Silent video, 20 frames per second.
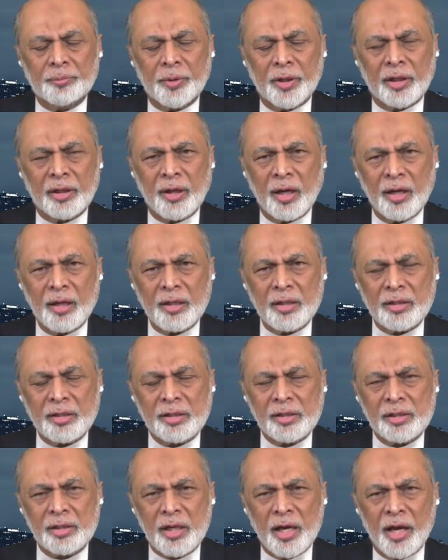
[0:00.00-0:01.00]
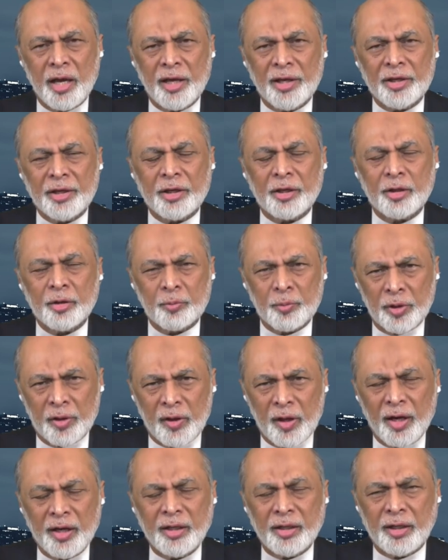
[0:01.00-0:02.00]
Prakash, a human
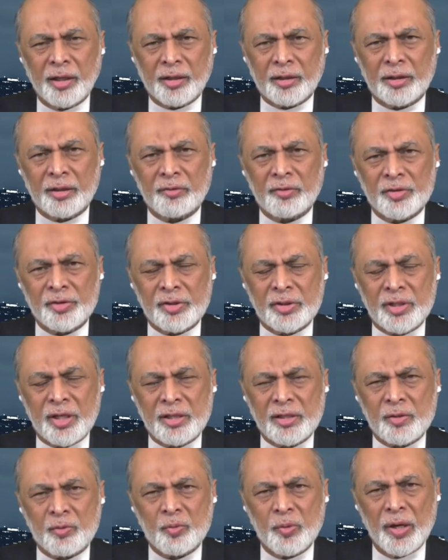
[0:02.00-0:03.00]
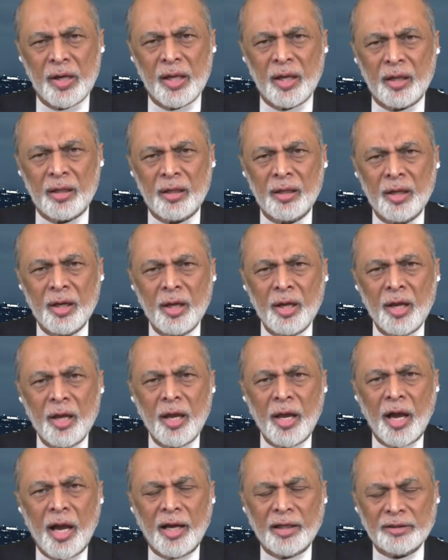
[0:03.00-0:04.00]
rights activist as well,
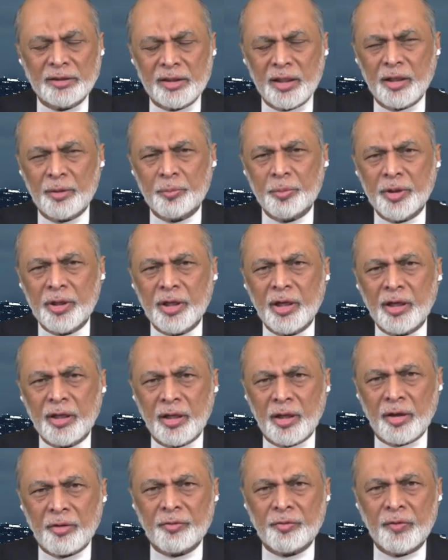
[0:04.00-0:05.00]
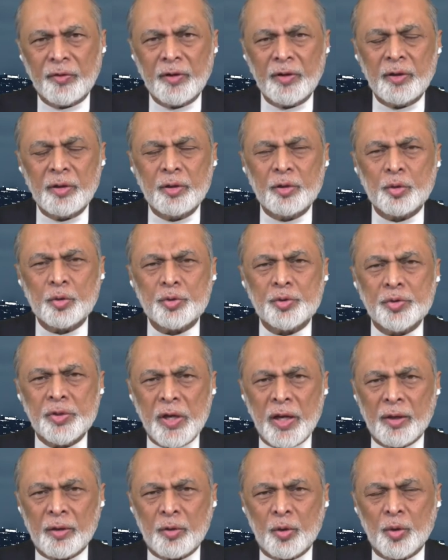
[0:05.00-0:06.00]
has there been an effort to
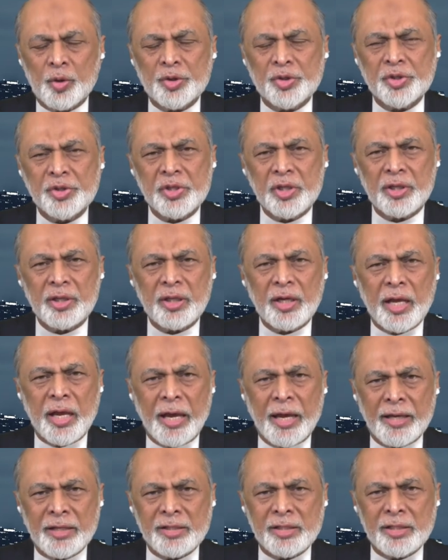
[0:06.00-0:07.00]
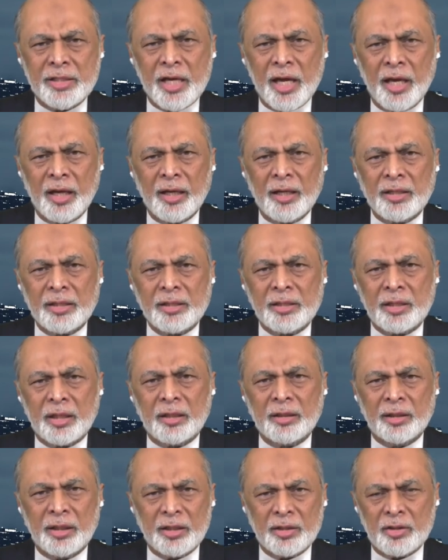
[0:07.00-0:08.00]
question and challenge
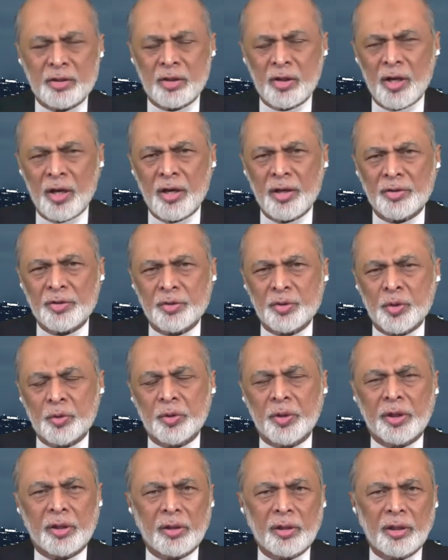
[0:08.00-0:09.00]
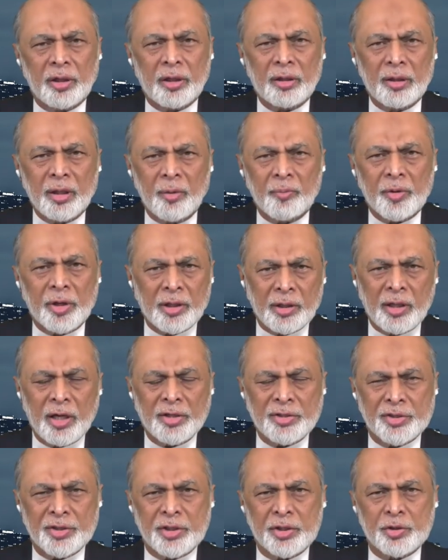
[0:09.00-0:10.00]
these laws to declare them
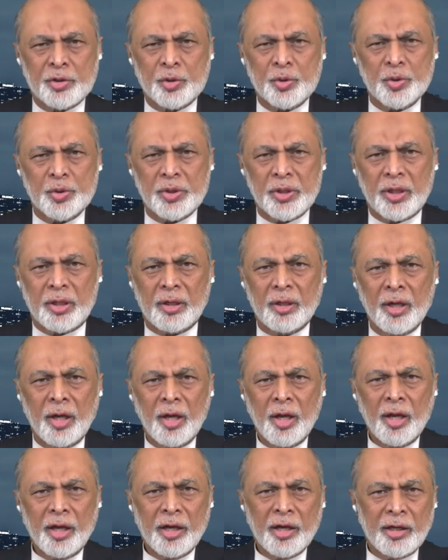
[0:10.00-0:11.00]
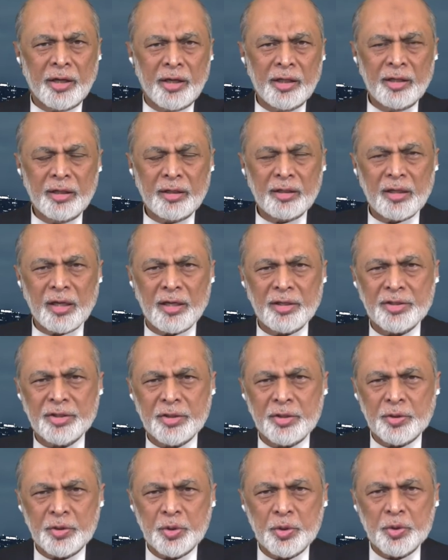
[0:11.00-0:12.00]
unconstitutional? Indian
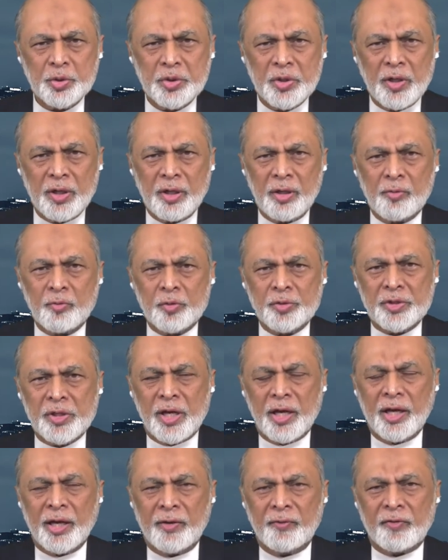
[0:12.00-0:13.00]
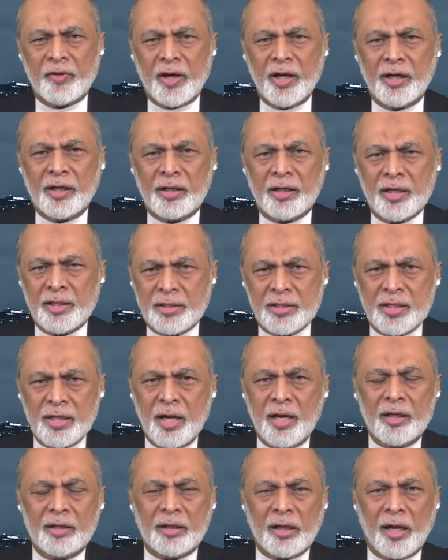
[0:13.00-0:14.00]
constitution, which I have read, does
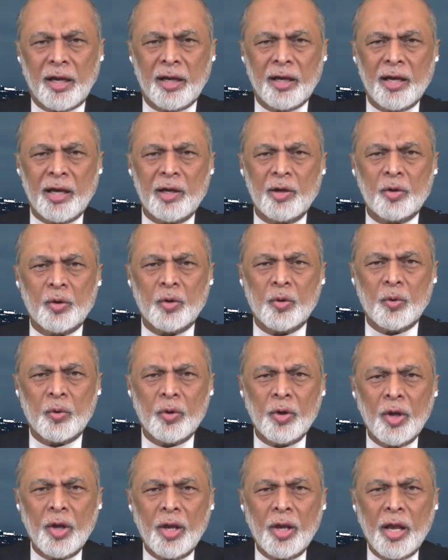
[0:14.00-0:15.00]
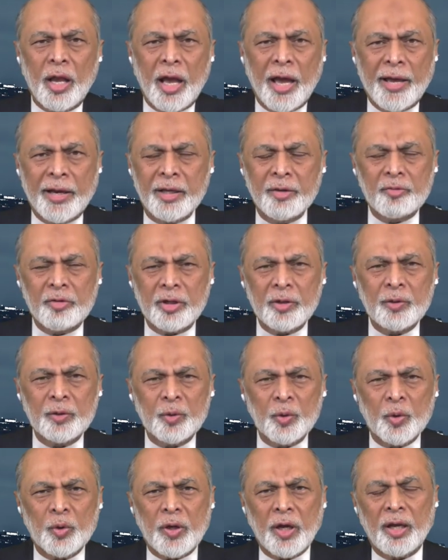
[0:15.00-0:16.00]
not allow anyone
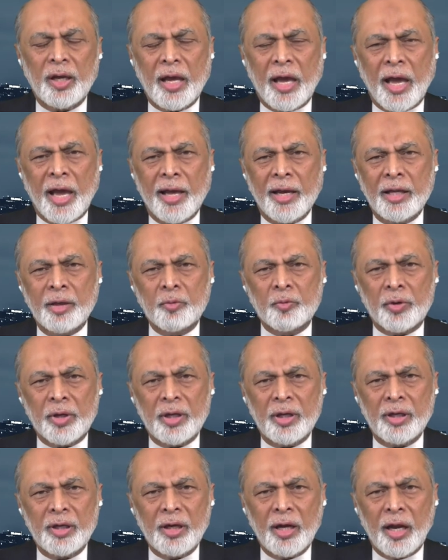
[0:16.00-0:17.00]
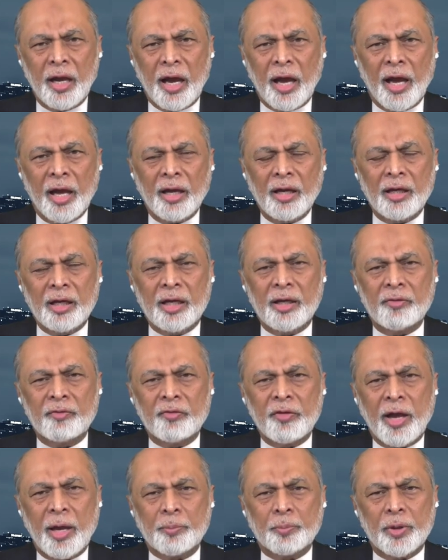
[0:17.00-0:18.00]
to kill anyone and live
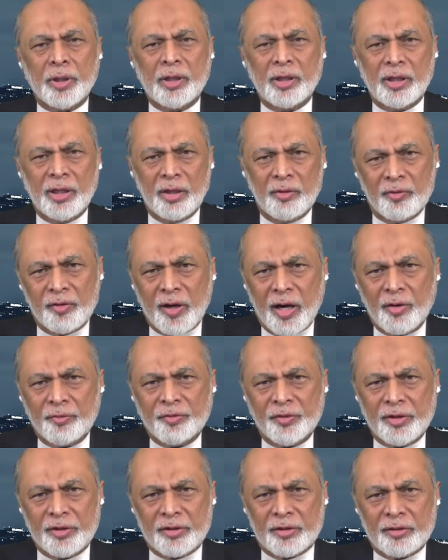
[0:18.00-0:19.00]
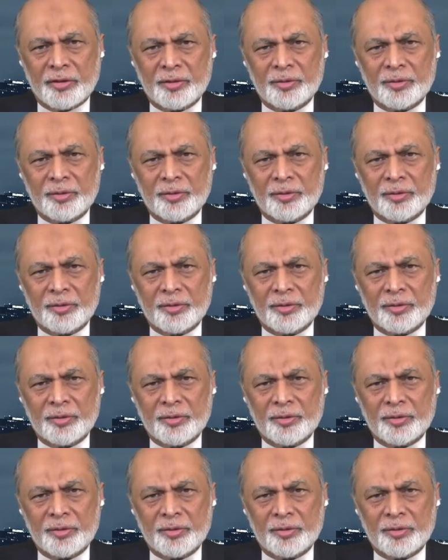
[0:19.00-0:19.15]
happily ever after?